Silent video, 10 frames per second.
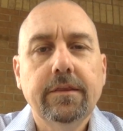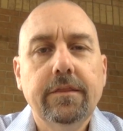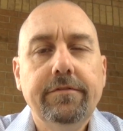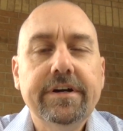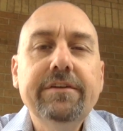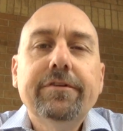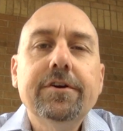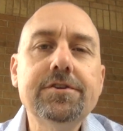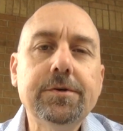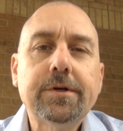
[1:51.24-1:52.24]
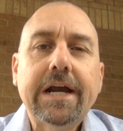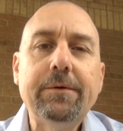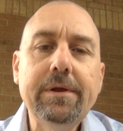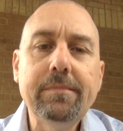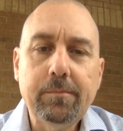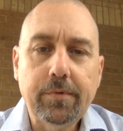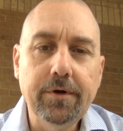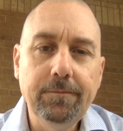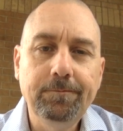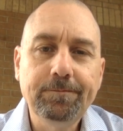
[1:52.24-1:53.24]
The very first door I
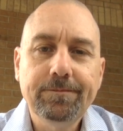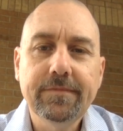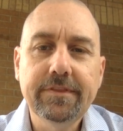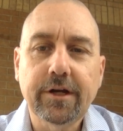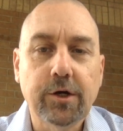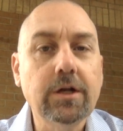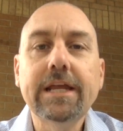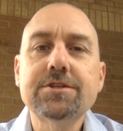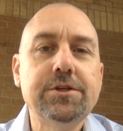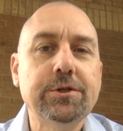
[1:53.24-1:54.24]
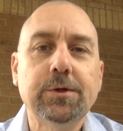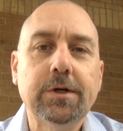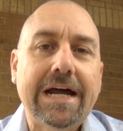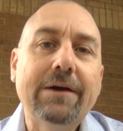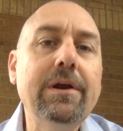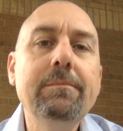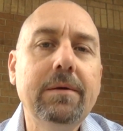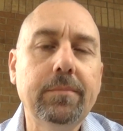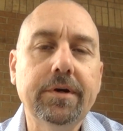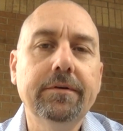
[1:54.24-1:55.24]
remember, the earliest door I
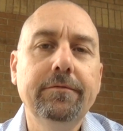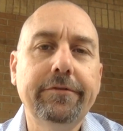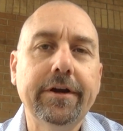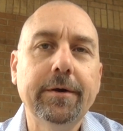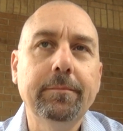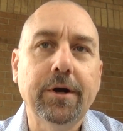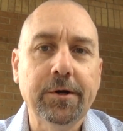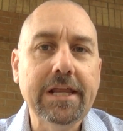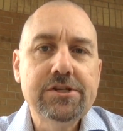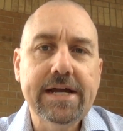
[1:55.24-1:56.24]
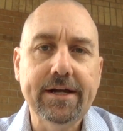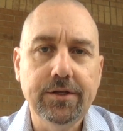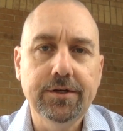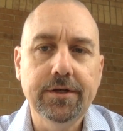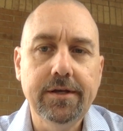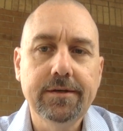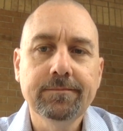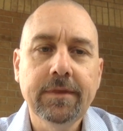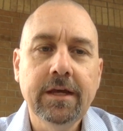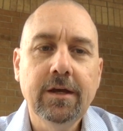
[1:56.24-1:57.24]
remember from early childhood,
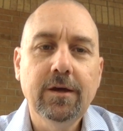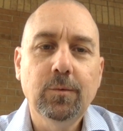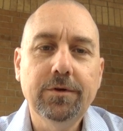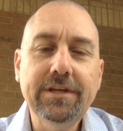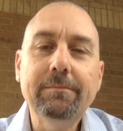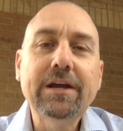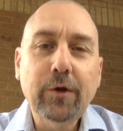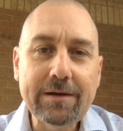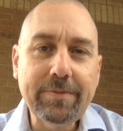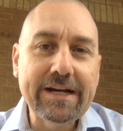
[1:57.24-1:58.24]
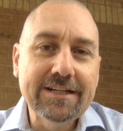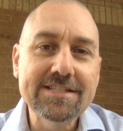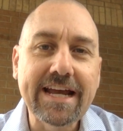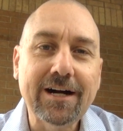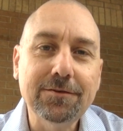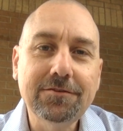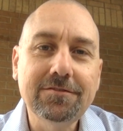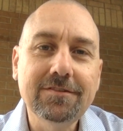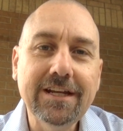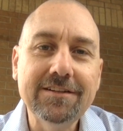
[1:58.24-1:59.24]
was at my grandparents'
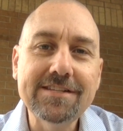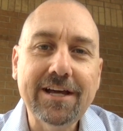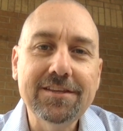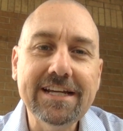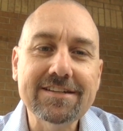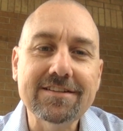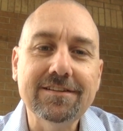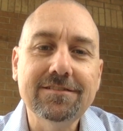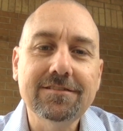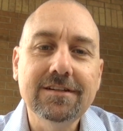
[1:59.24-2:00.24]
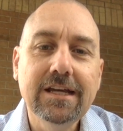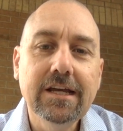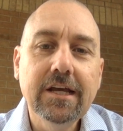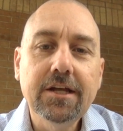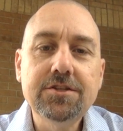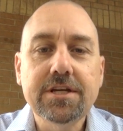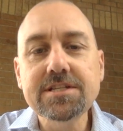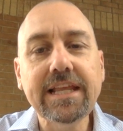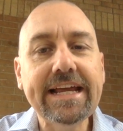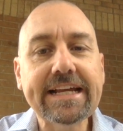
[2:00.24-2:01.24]
house in South Texas.
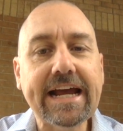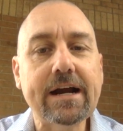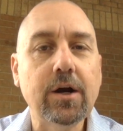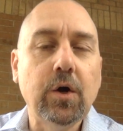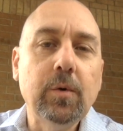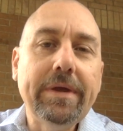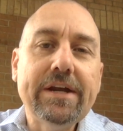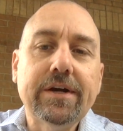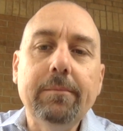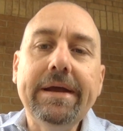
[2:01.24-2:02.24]
Just like our home here at